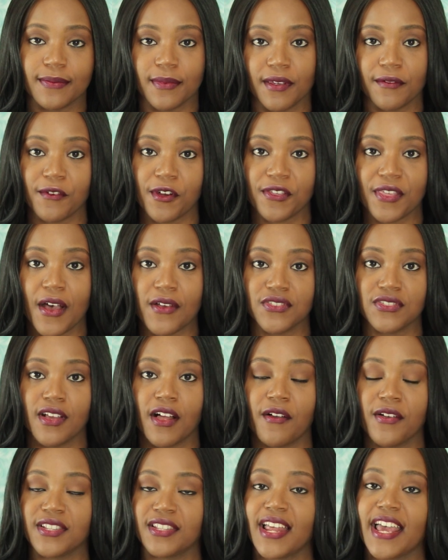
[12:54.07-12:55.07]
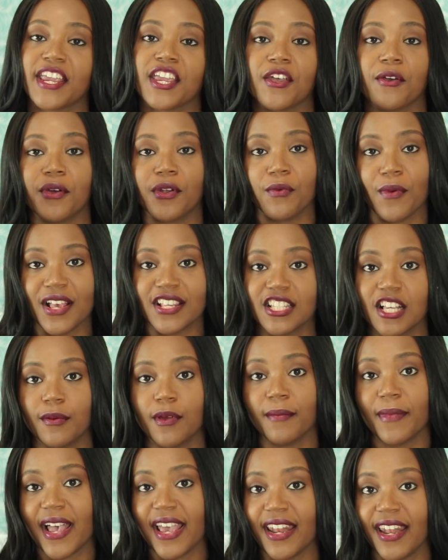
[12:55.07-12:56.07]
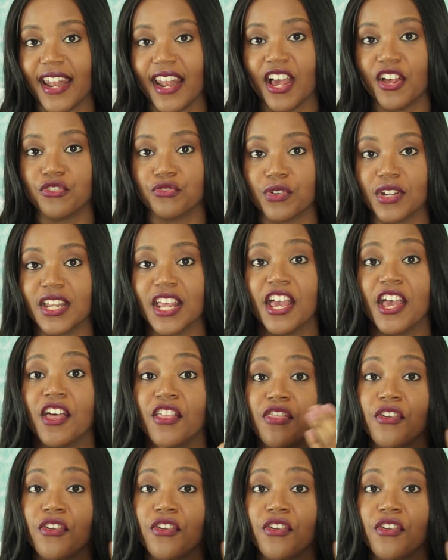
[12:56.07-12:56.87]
something for $1,000 and I can go into West Elm and buy it at $800,